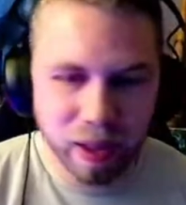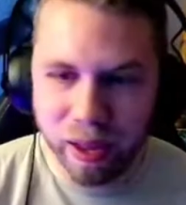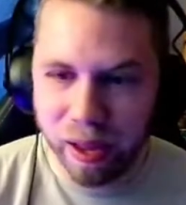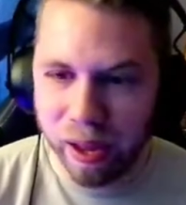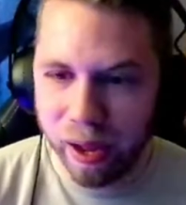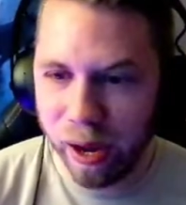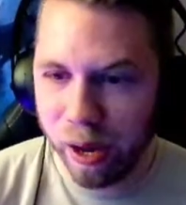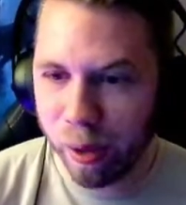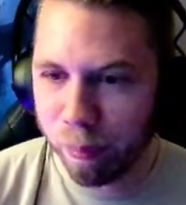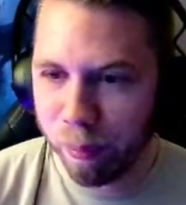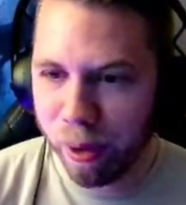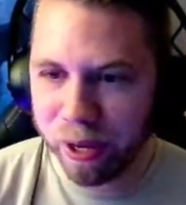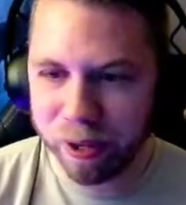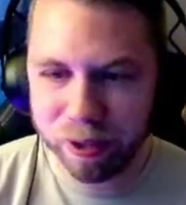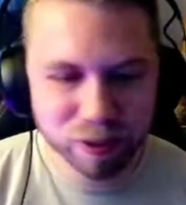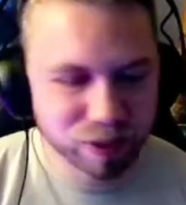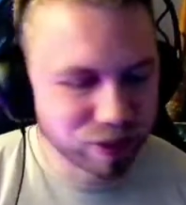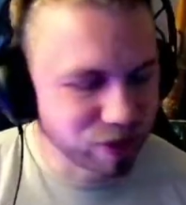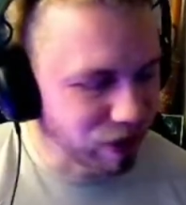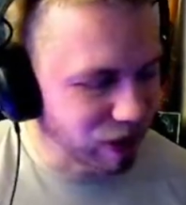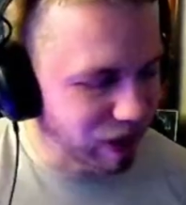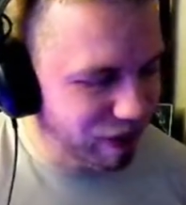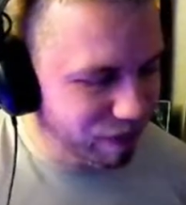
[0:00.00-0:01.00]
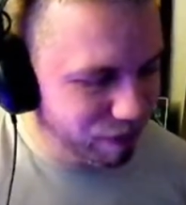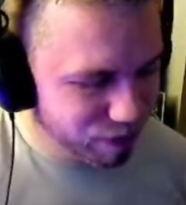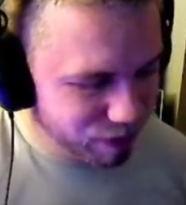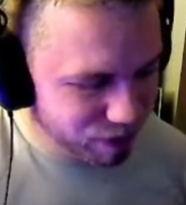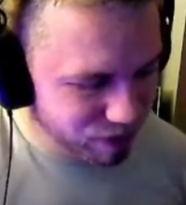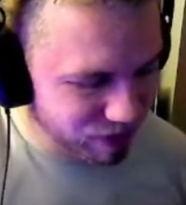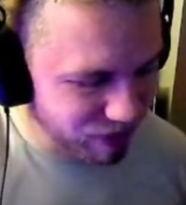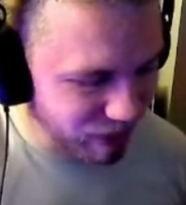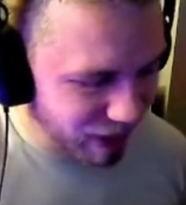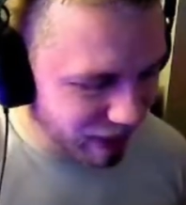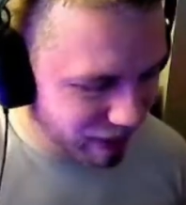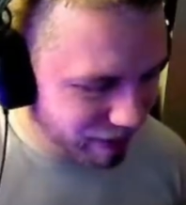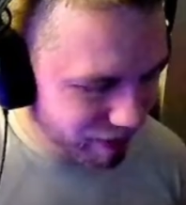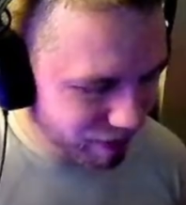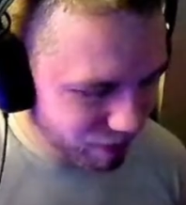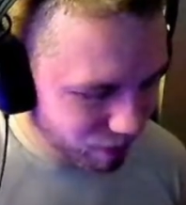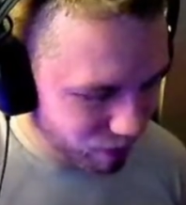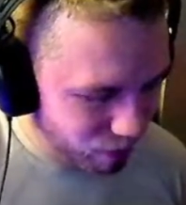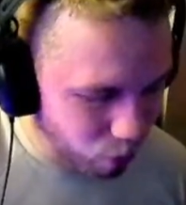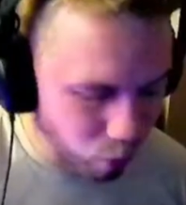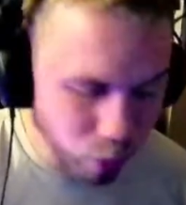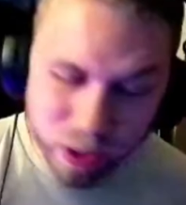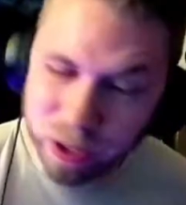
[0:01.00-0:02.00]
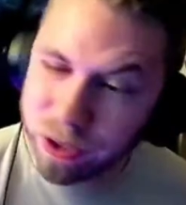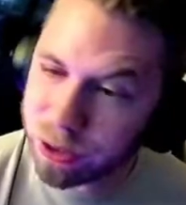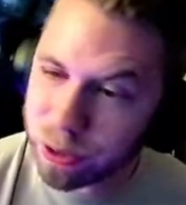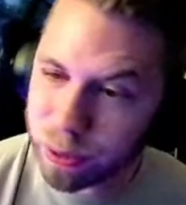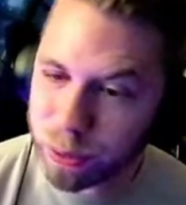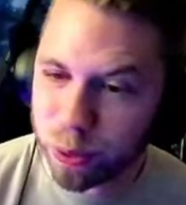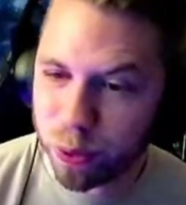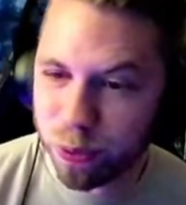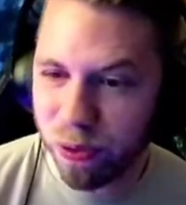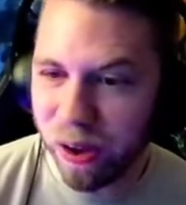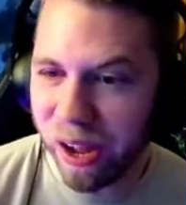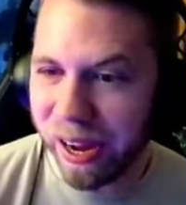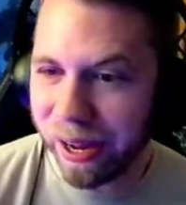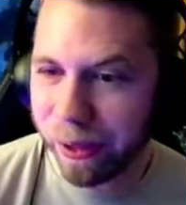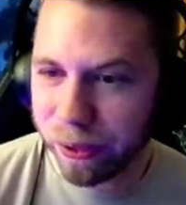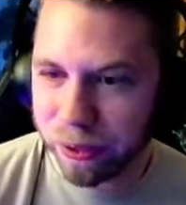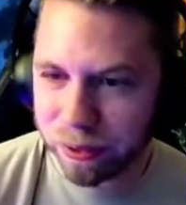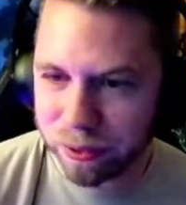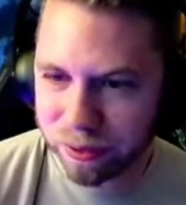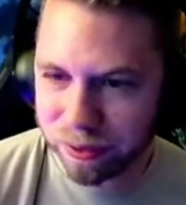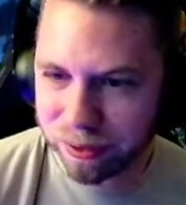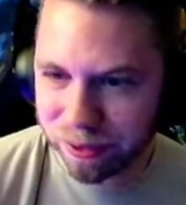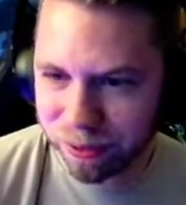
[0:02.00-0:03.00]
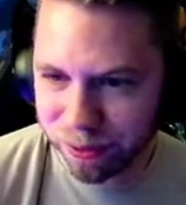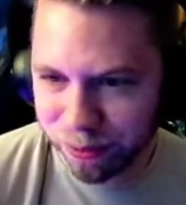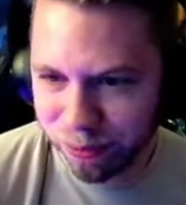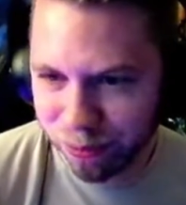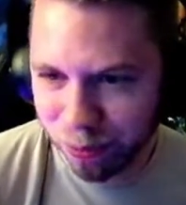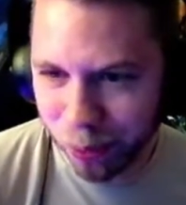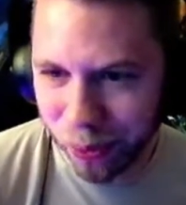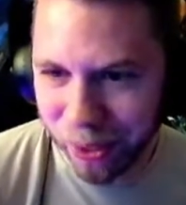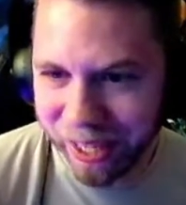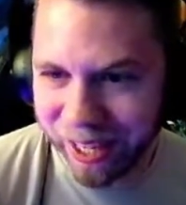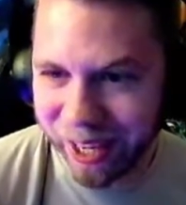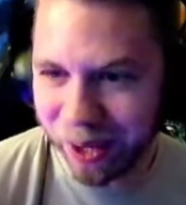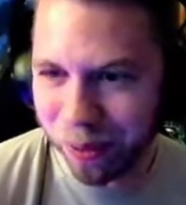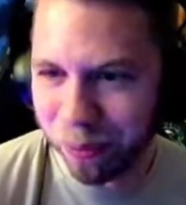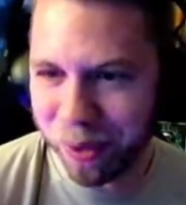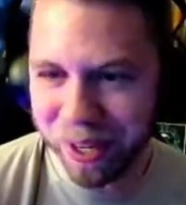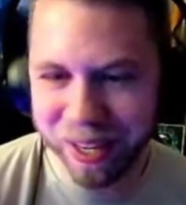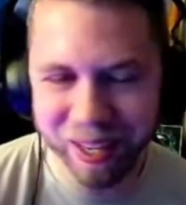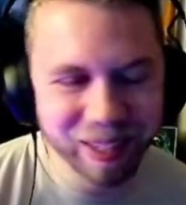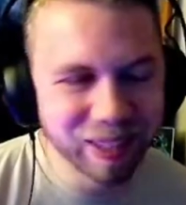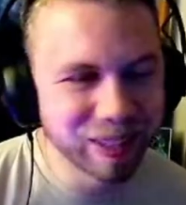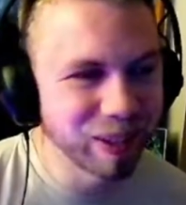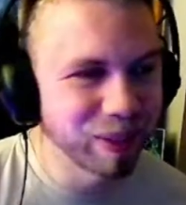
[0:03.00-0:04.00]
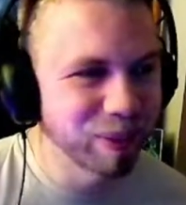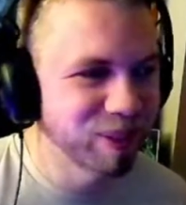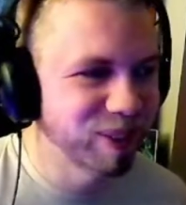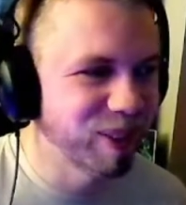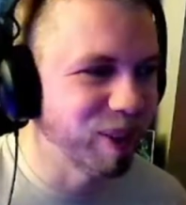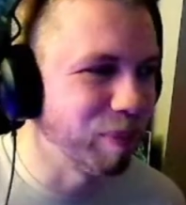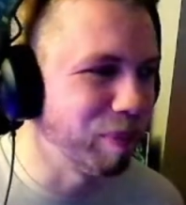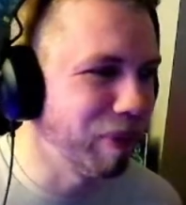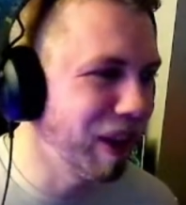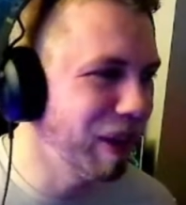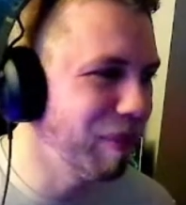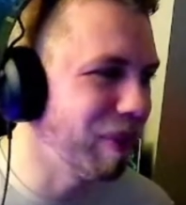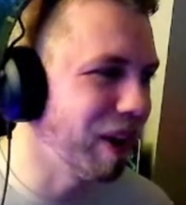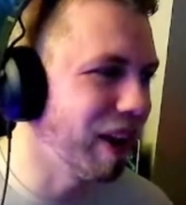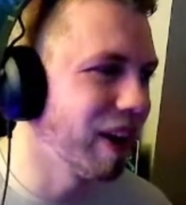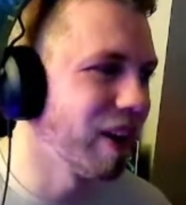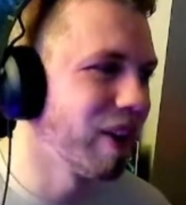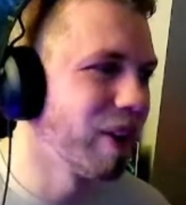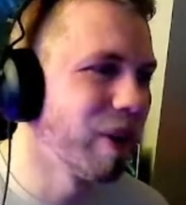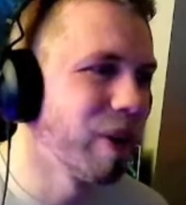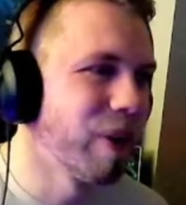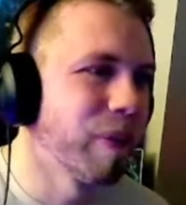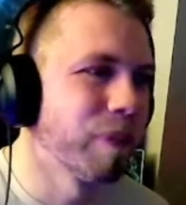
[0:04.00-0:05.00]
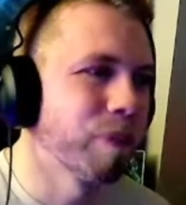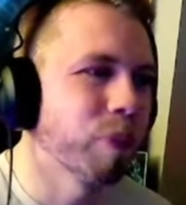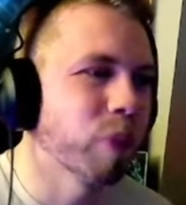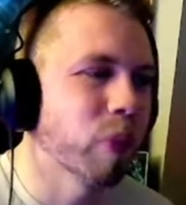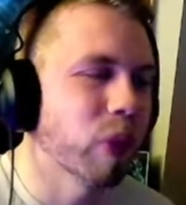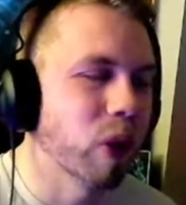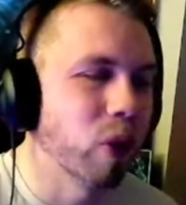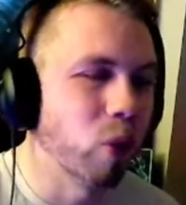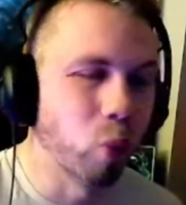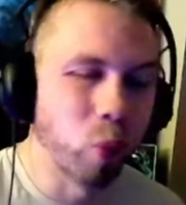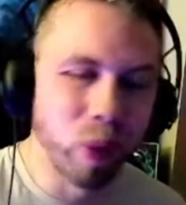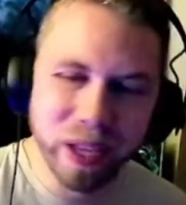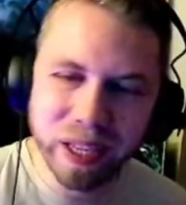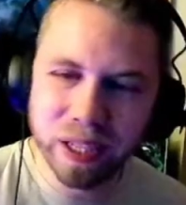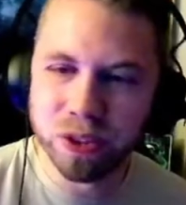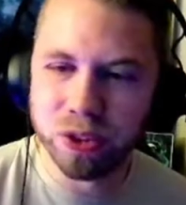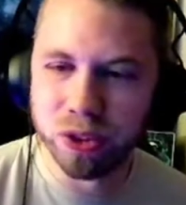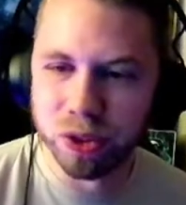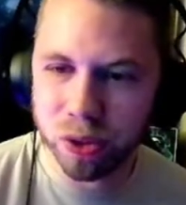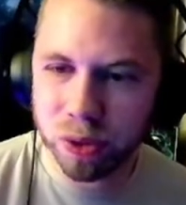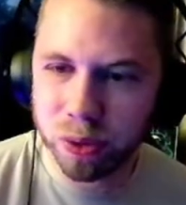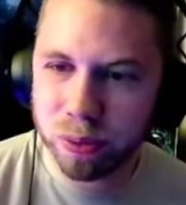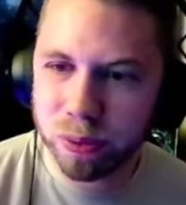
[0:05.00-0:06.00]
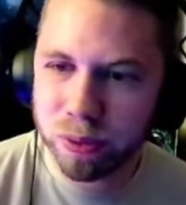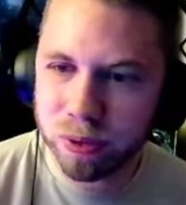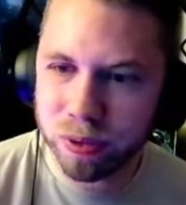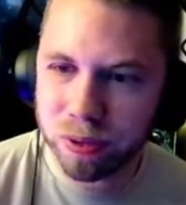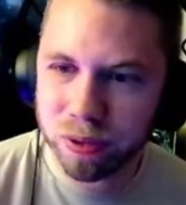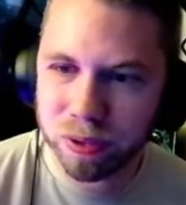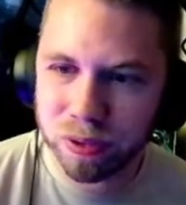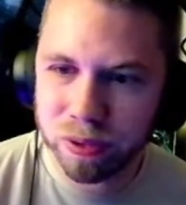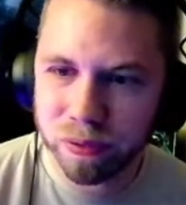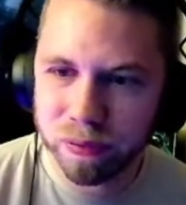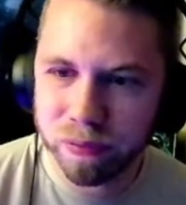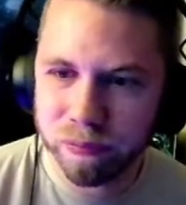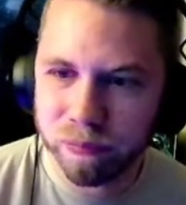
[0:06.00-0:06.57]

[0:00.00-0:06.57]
And Microsoft said, we choose violence. We, we to, to meme it, we choose.